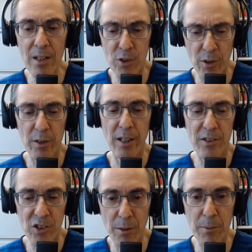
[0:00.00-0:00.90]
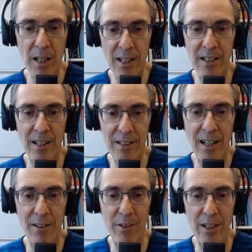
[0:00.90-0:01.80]
So it's some kind of
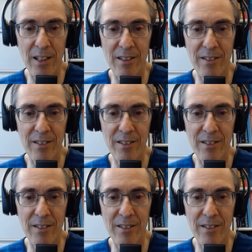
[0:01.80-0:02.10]
concavity.